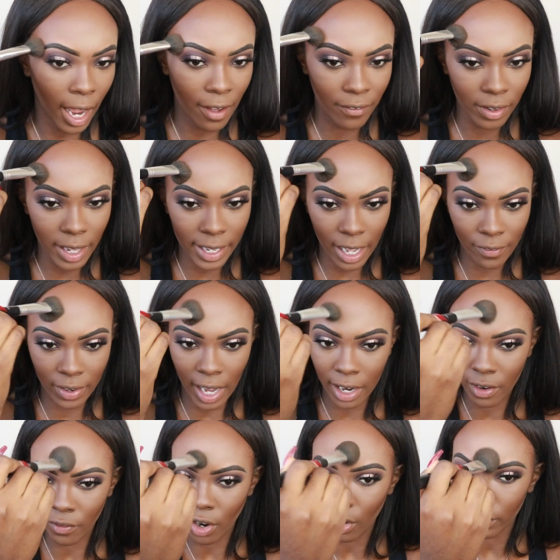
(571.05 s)
I feel like I've
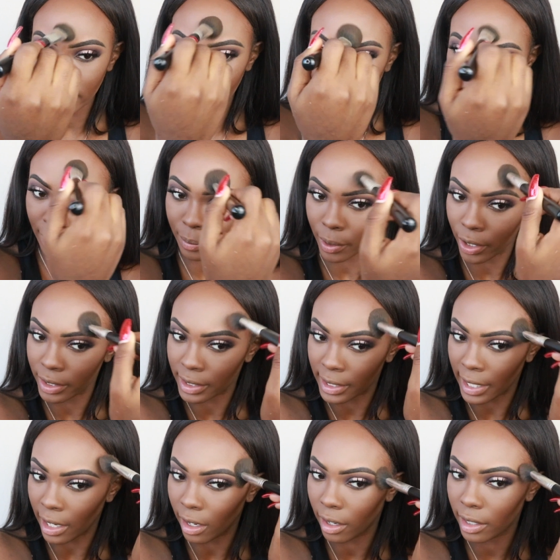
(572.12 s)
kind of always had a
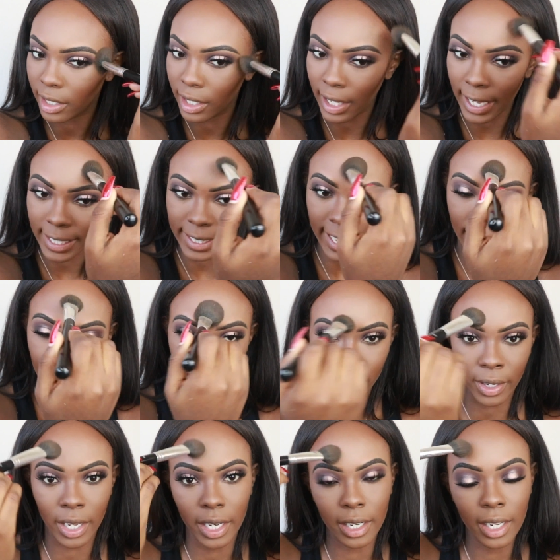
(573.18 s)
personality like that,
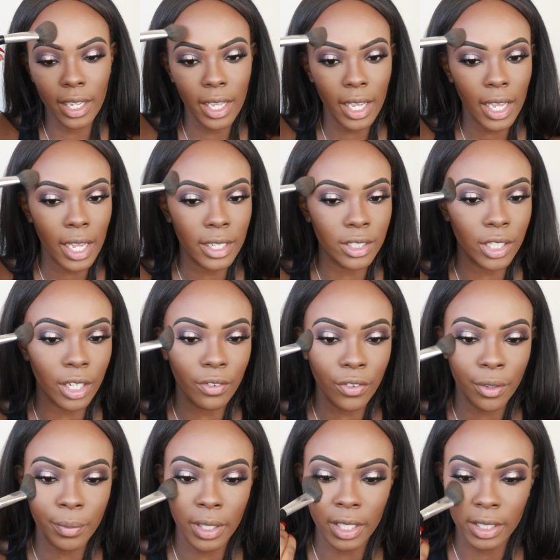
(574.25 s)
but it took
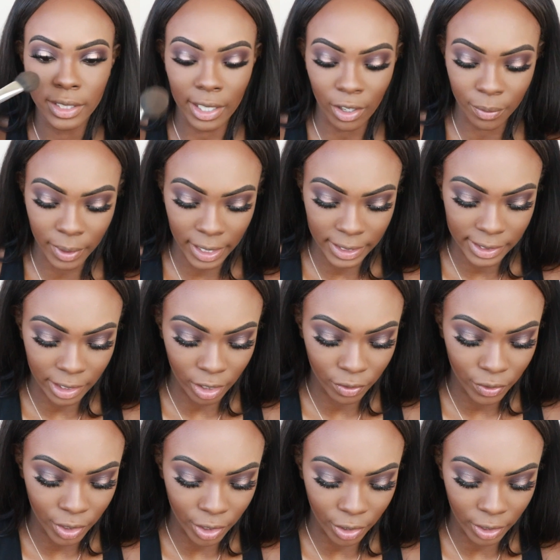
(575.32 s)
for me to tell
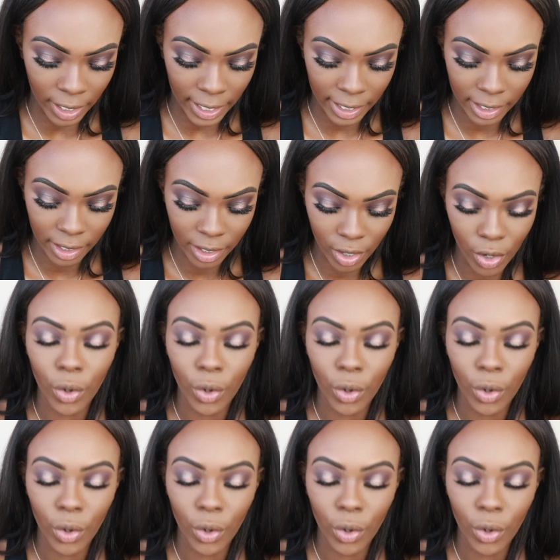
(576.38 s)
myself, you know, like,